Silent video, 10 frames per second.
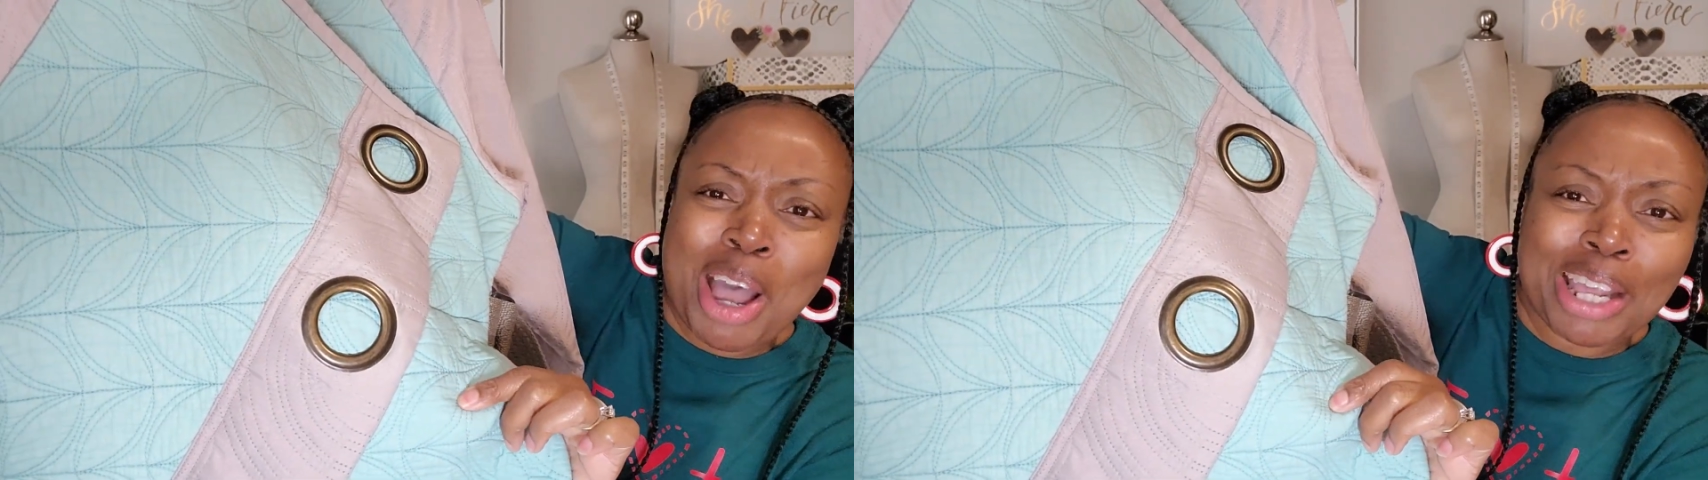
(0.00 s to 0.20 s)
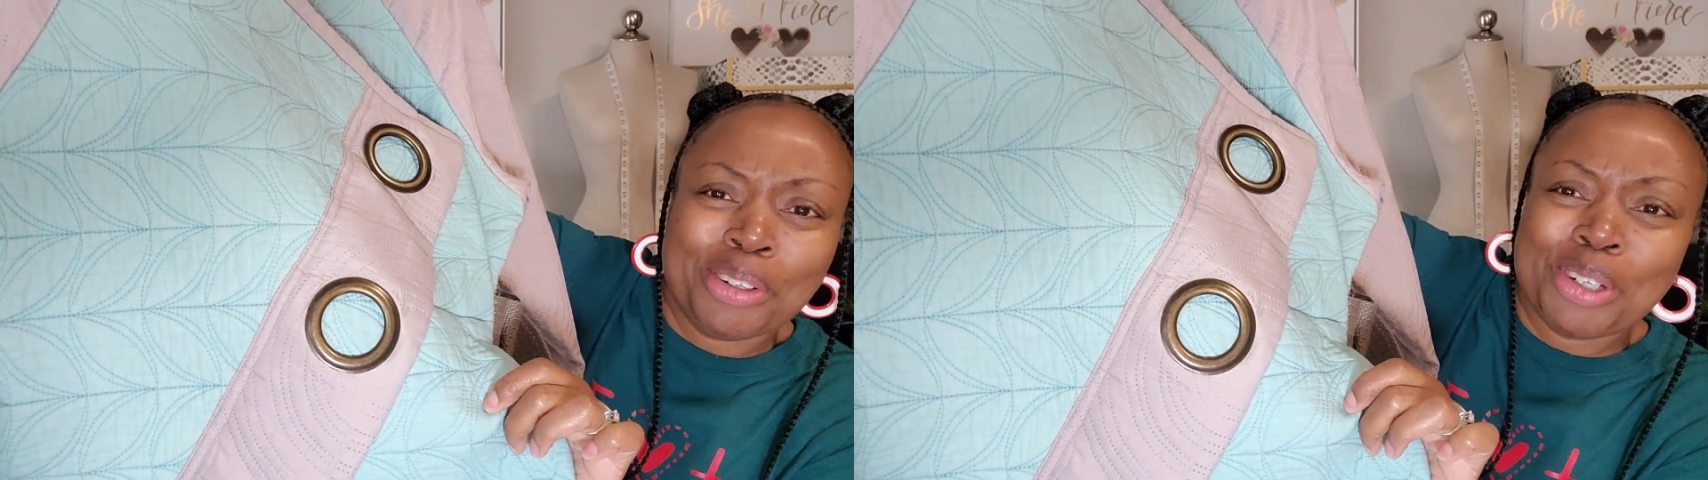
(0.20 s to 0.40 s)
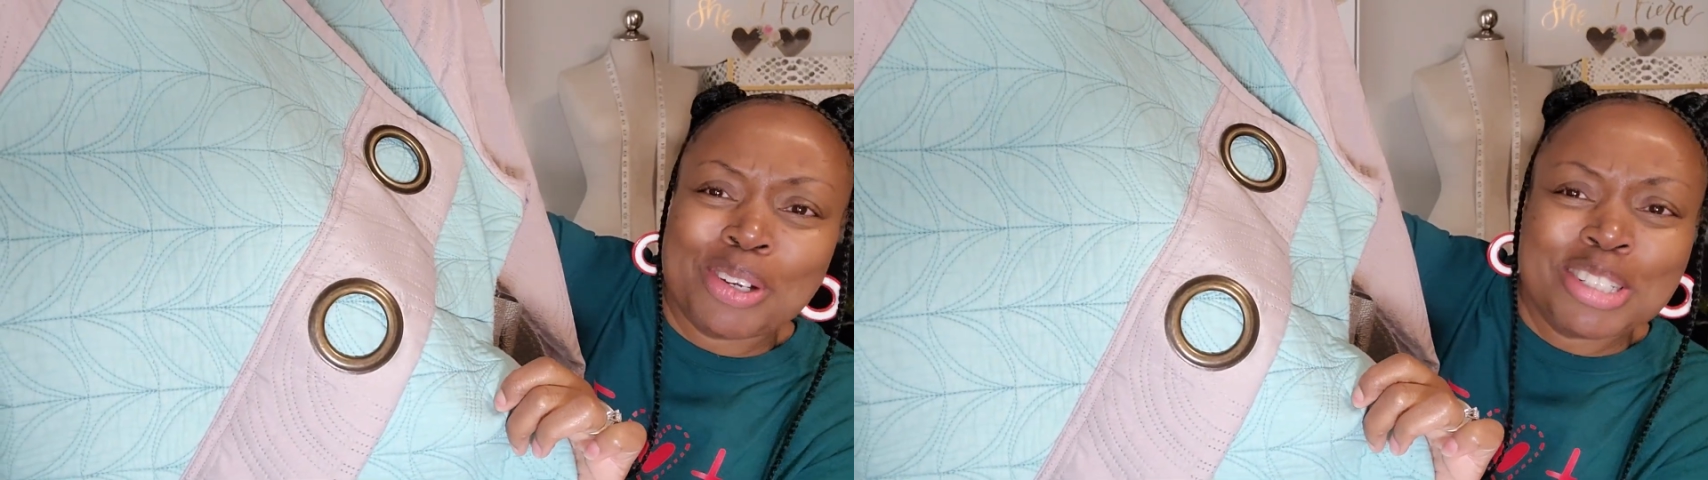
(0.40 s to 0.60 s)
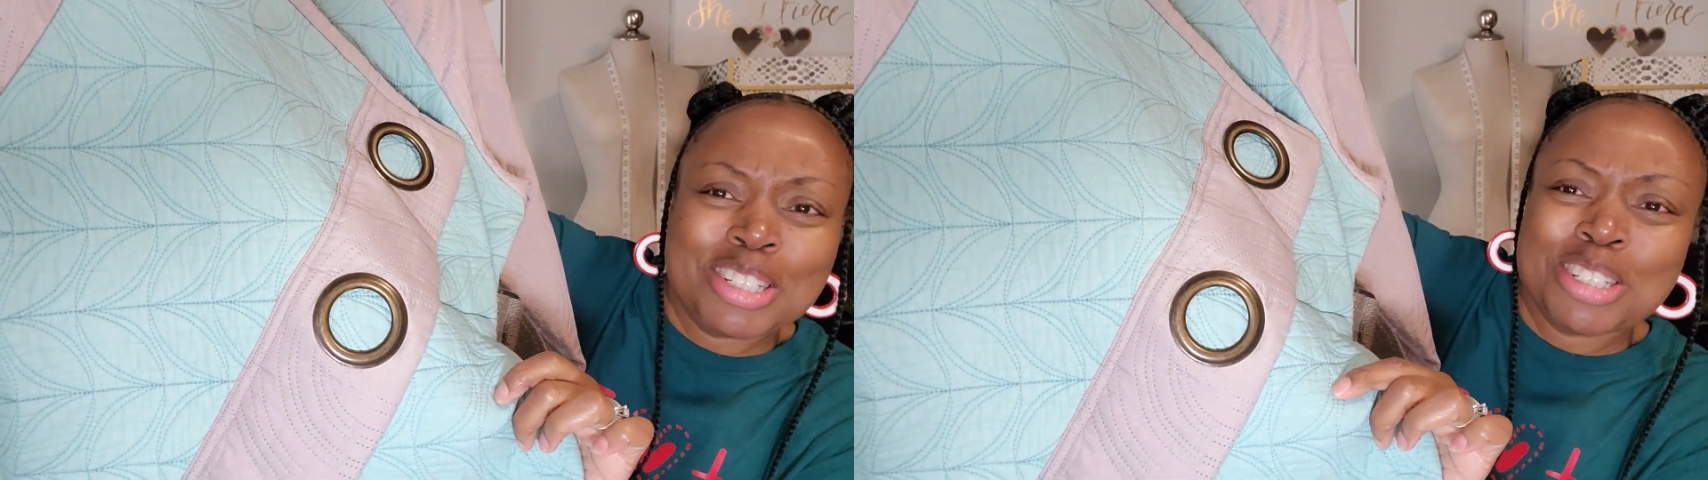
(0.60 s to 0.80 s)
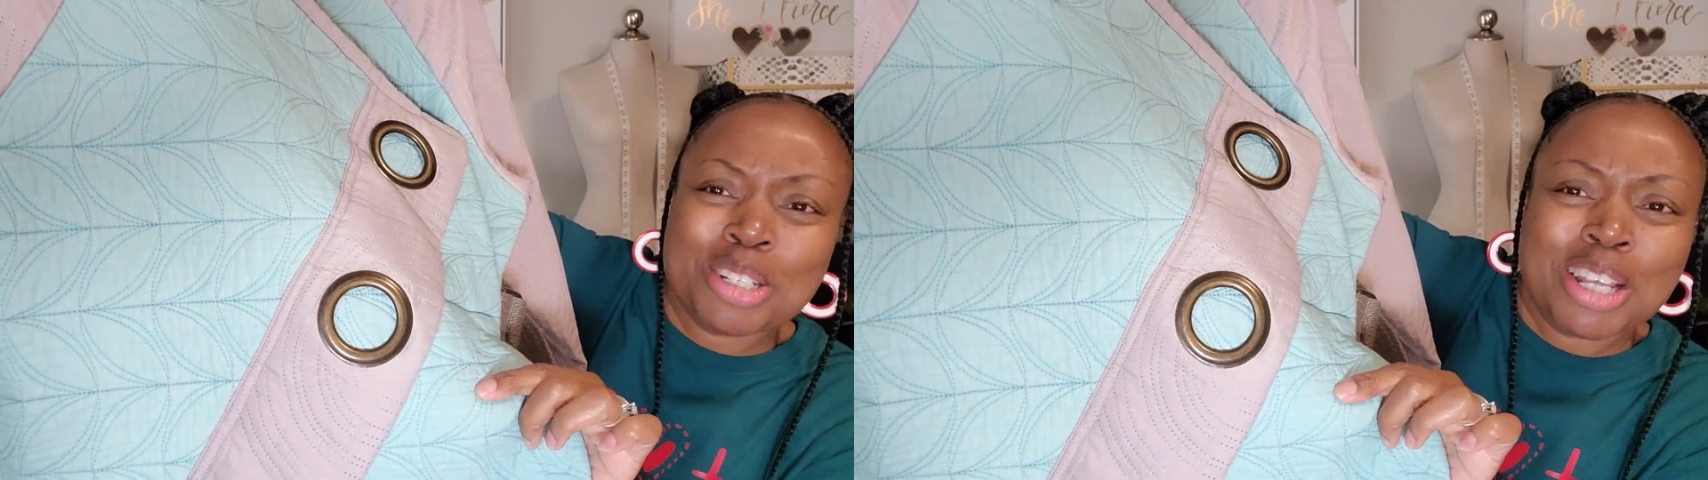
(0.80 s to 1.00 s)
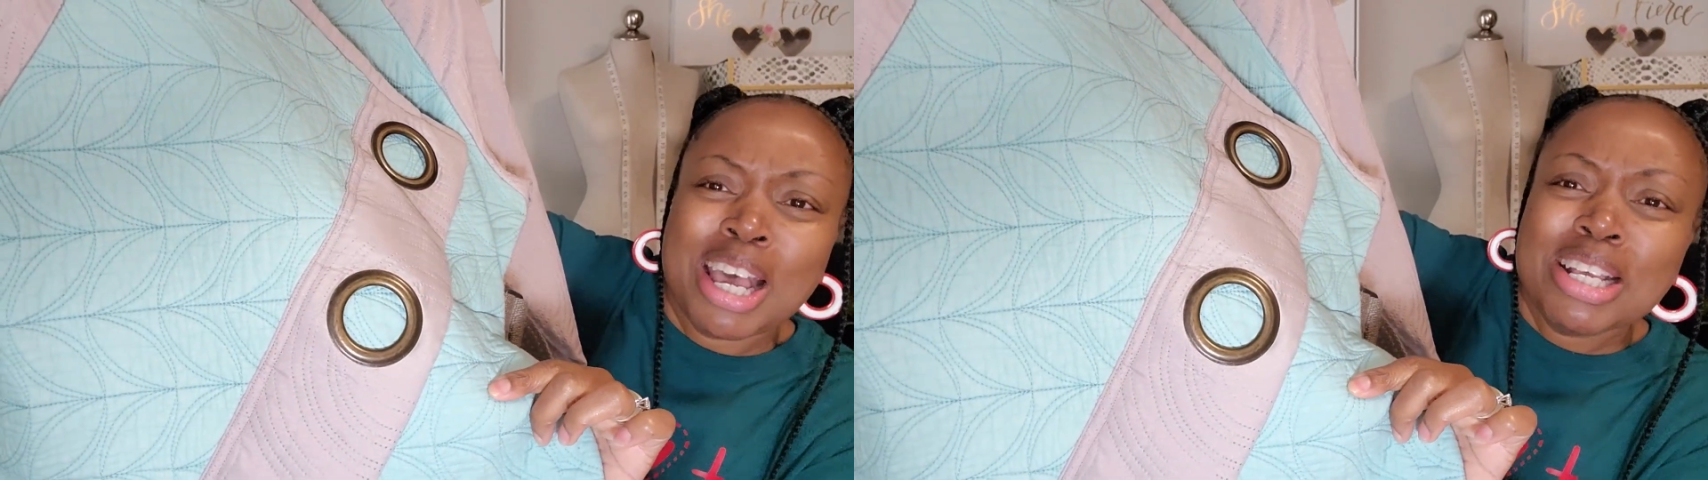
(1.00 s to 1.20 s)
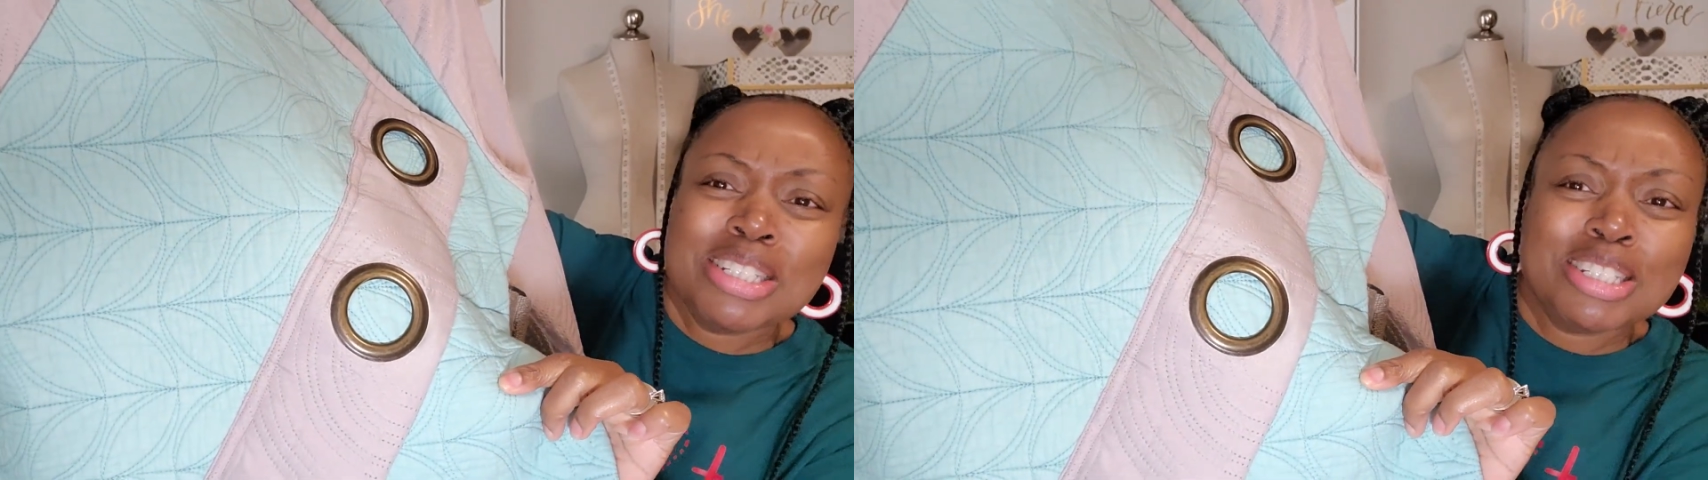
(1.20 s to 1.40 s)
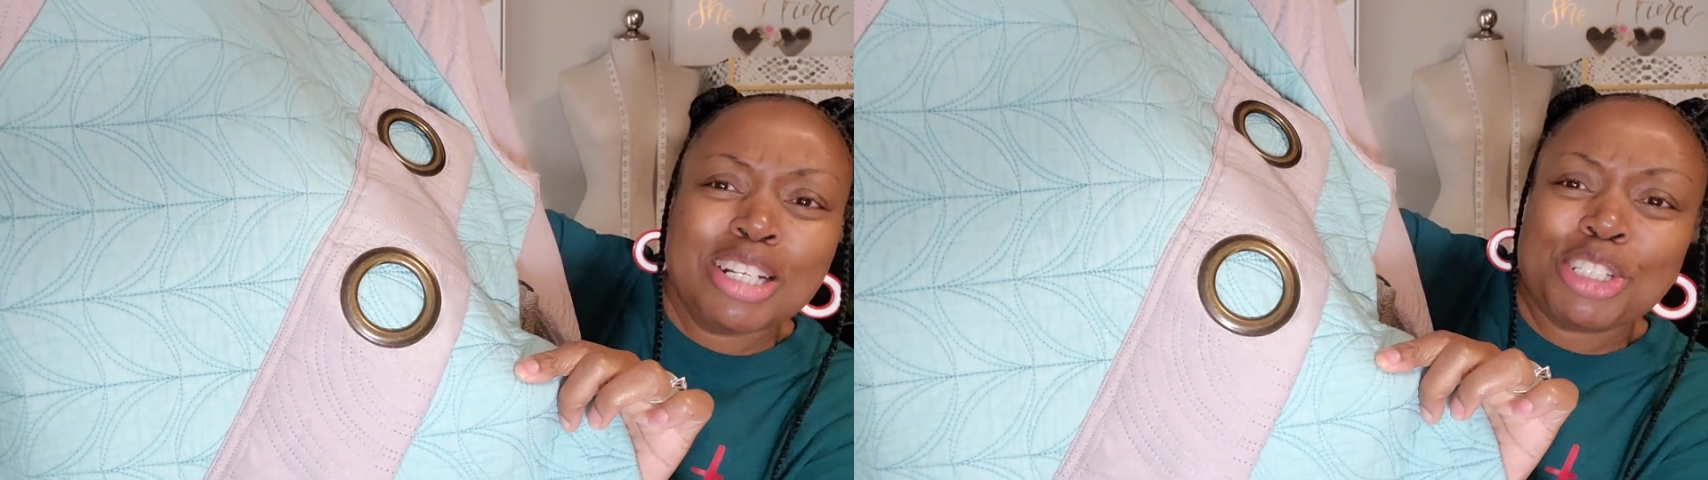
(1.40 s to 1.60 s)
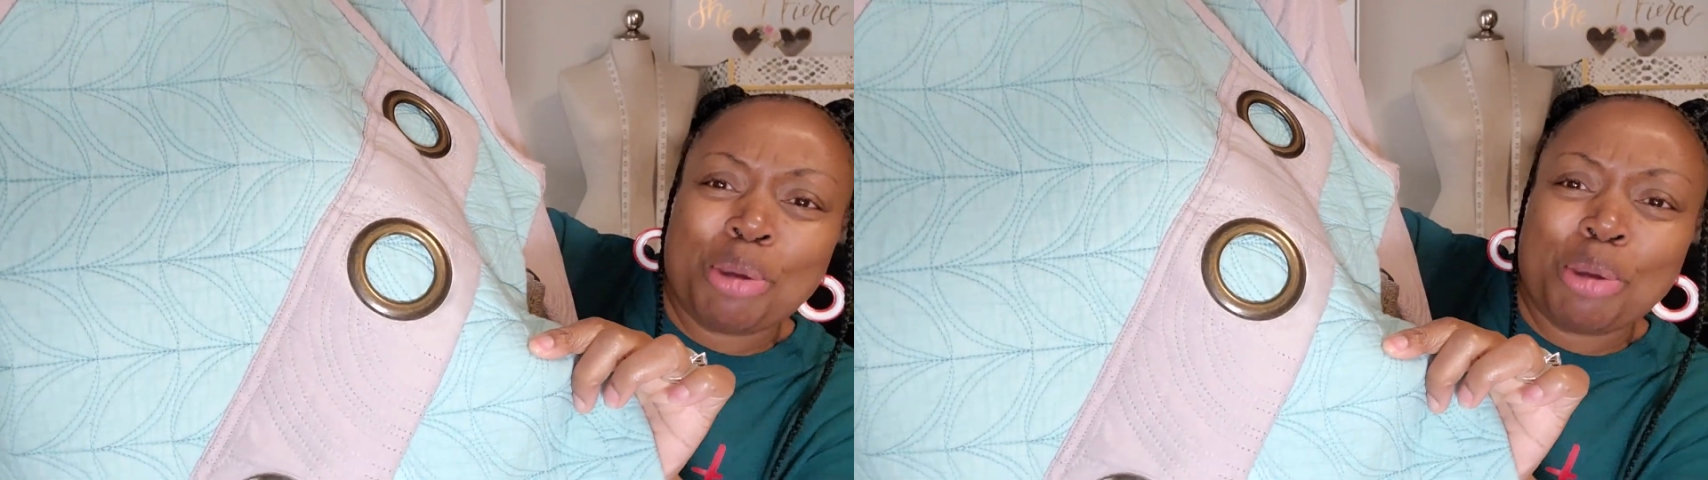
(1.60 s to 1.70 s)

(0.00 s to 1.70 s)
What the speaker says: I don't know. It's just such